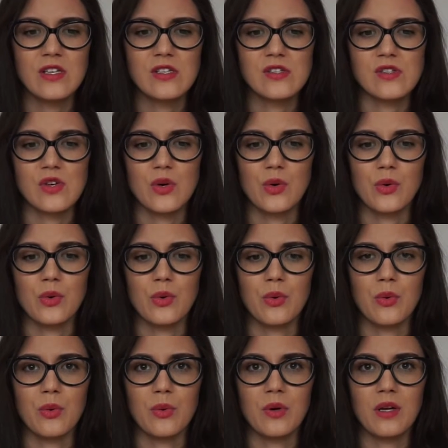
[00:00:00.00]

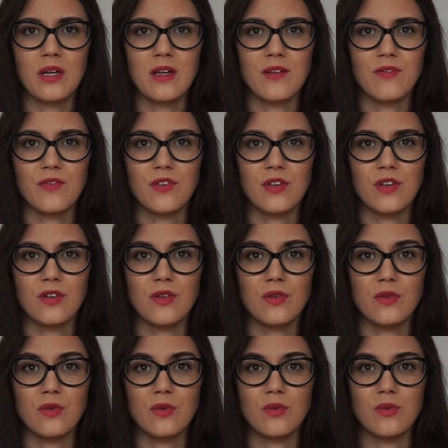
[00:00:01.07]
So I
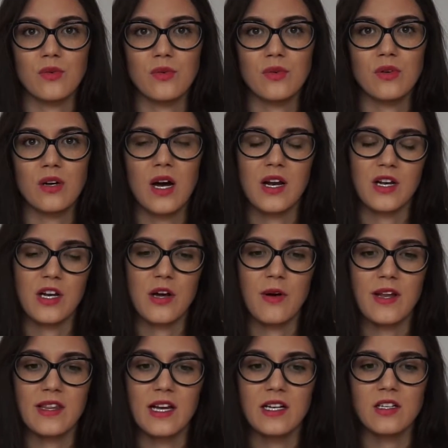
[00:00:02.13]
don't know,
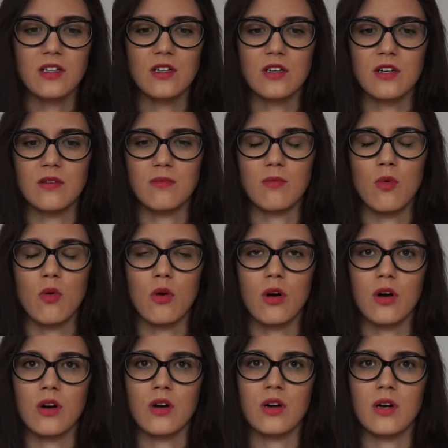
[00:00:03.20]
I'd like to learn
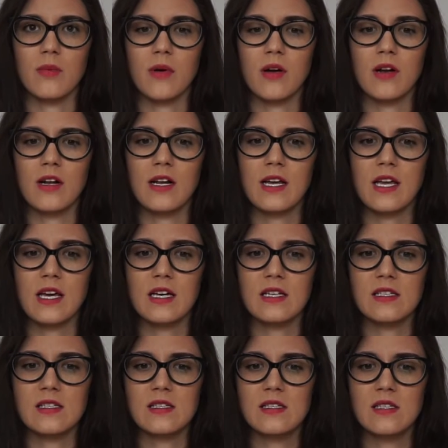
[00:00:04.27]
more about it, I
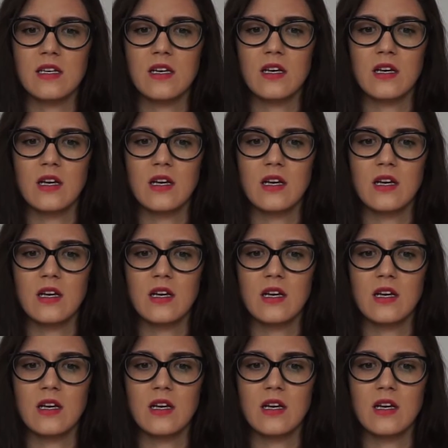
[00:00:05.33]
guess.